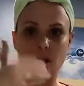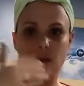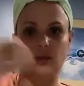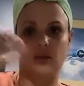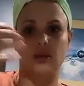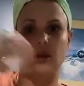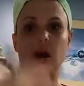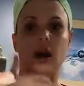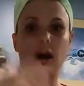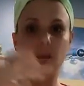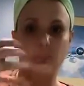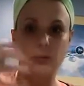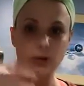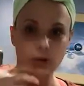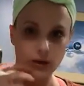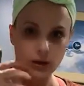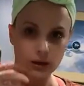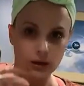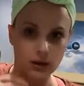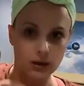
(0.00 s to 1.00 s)

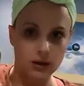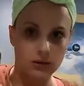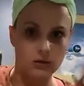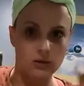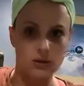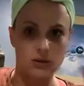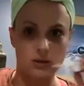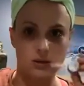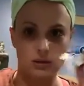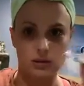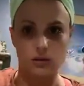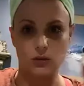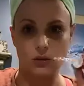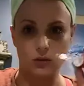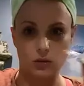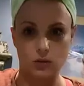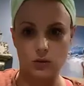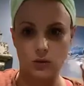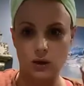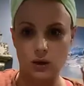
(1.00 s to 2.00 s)
molecularly small, it feels like
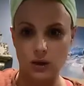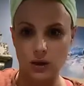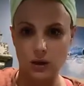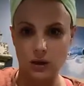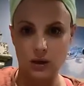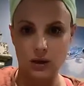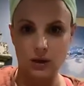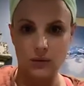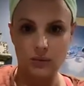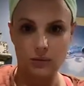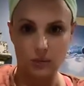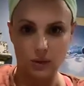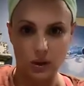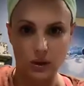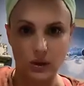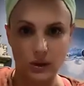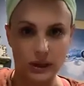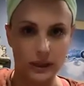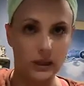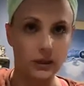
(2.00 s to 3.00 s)
it's just, let me
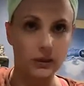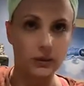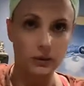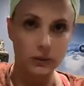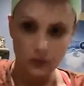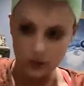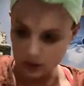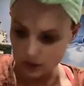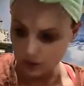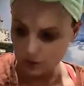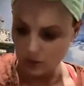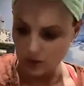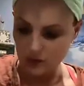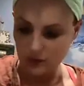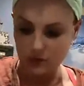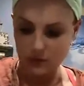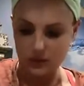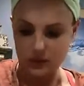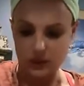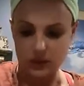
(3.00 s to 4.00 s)
use what's left to kind of
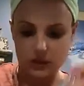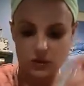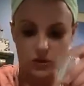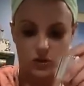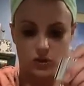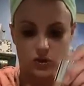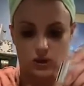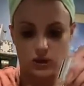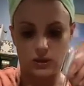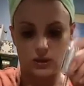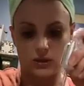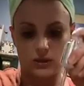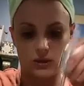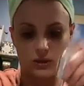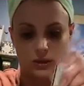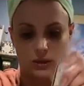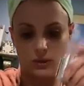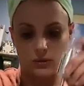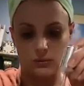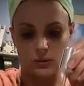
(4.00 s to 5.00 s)
rub on my stomach where all
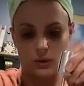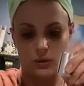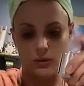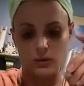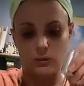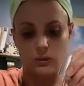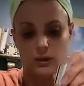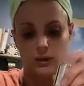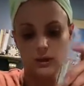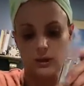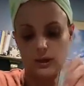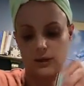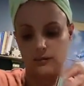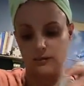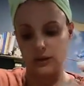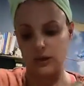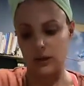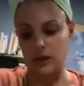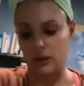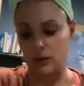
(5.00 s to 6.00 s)
those spots were.
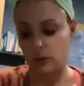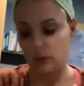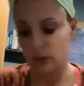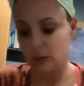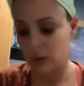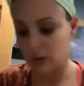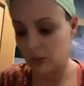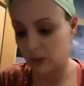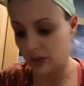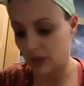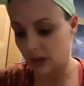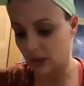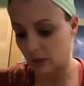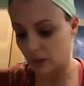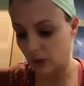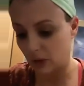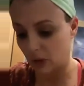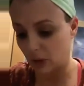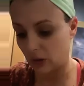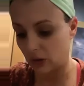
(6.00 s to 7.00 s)
It feels like it's
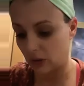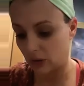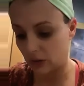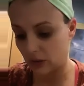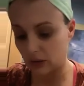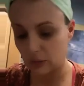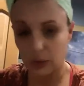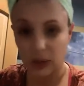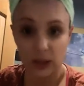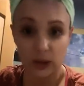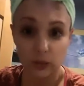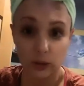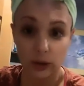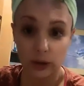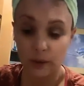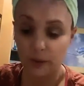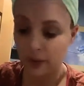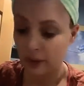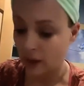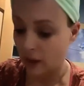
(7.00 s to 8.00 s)
just so much smaller
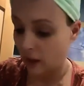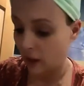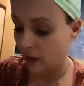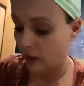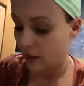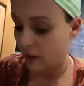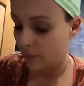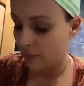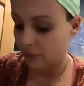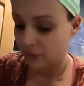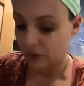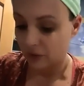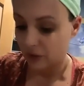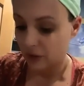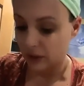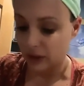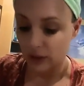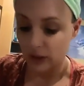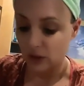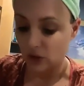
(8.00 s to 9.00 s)
of a molecule that it gets in
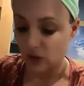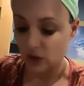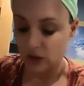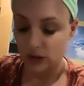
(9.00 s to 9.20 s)
there.